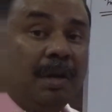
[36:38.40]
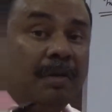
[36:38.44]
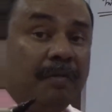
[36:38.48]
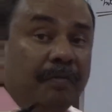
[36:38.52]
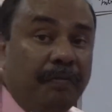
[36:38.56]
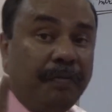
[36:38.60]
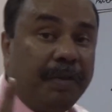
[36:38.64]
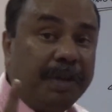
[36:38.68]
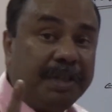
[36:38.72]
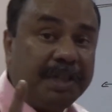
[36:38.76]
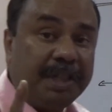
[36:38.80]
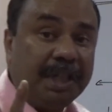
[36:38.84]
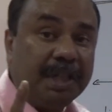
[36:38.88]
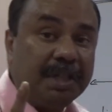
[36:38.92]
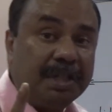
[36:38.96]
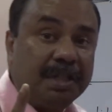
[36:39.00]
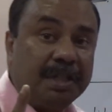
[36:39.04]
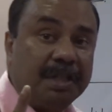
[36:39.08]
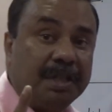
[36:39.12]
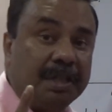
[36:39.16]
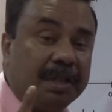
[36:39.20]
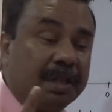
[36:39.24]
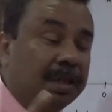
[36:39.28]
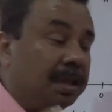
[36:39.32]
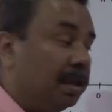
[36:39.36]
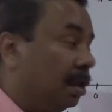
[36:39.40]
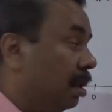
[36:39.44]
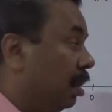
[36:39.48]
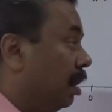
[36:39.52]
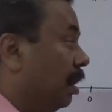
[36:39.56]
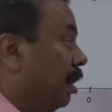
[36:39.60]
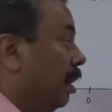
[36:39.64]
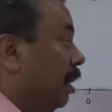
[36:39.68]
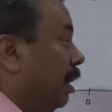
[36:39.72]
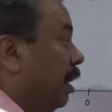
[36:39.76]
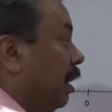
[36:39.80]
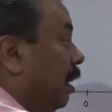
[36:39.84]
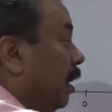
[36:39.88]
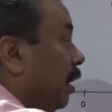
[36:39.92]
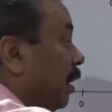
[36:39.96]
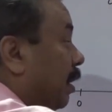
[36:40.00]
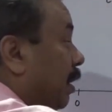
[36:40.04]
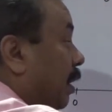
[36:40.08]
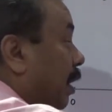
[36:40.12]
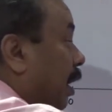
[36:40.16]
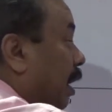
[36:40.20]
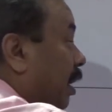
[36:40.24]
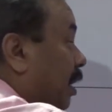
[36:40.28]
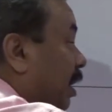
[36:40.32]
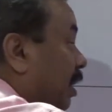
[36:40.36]
which is
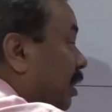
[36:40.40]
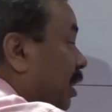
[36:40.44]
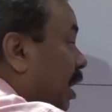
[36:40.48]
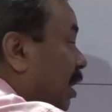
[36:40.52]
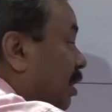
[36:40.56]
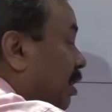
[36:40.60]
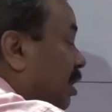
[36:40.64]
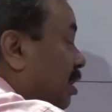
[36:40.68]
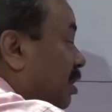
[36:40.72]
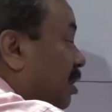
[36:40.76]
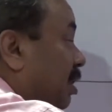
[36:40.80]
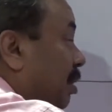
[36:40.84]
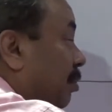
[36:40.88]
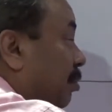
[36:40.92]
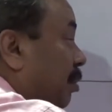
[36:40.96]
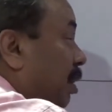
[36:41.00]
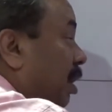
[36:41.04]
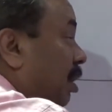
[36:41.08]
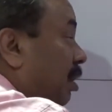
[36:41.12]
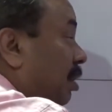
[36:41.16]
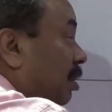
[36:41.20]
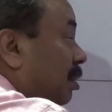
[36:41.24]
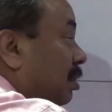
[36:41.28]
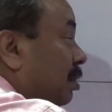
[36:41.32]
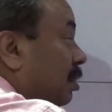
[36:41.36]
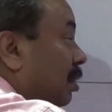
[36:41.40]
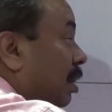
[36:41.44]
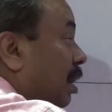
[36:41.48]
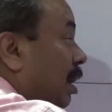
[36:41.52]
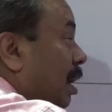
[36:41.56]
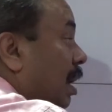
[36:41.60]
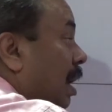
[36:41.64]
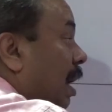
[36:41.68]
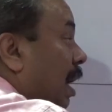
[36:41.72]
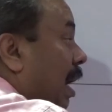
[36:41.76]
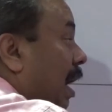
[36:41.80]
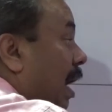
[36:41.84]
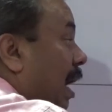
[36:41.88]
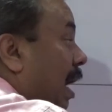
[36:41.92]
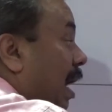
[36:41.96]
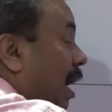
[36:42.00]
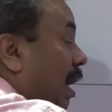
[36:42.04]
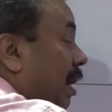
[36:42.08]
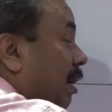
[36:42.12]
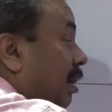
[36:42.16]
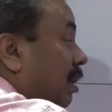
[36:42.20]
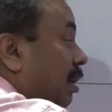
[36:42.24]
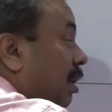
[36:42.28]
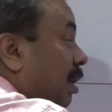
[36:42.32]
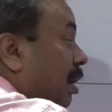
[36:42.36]
greater than this number
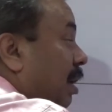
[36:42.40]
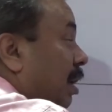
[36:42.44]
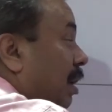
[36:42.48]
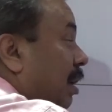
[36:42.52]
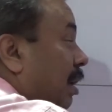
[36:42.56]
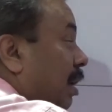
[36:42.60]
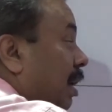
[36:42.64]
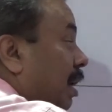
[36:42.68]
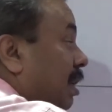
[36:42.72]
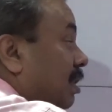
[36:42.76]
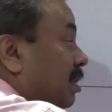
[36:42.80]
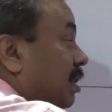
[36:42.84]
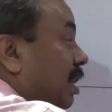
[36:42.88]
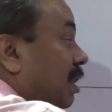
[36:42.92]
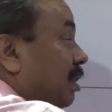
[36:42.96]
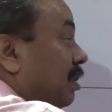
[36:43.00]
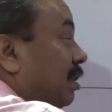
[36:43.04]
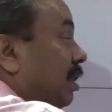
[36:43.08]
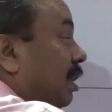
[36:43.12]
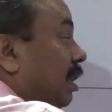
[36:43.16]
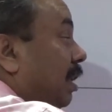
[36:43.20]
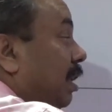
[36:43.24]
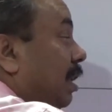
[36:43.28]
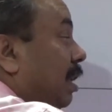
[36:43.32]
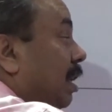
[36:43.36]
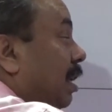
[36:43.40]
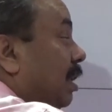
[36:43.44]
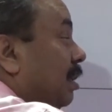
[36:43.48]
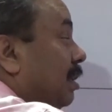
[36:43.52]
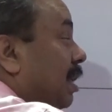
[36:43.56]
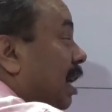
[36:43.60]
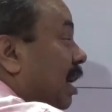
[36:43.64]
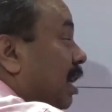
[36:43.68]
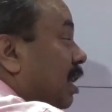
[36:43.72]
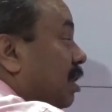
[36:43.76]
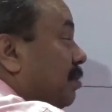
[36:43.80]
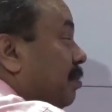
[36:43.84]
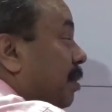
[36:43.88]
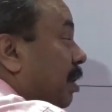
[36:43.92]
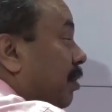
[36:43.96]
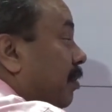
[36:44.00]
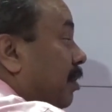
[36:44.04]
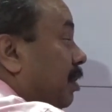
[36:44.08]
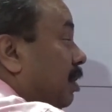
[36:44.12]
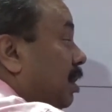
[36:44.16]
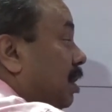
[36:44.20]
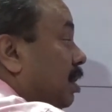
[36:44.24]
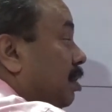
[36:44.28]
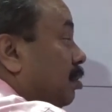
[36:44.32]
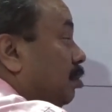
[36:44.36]
and less than 3, that is
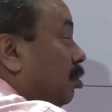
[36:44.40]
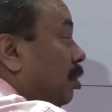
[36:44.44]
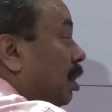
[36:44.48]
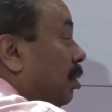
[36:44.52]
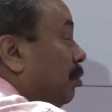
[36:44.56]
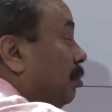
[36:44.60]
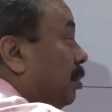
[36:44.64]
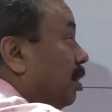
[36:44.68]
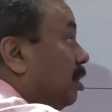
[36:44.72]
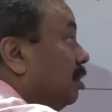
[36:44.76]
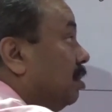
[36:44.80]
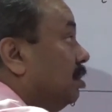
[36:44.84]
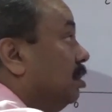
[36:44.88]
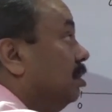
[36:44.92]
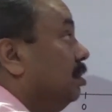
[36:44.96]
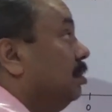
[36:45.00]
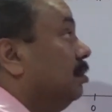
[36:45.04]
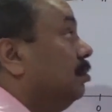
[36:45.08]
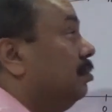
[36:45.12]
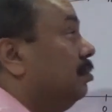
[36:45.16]
between these two numbers.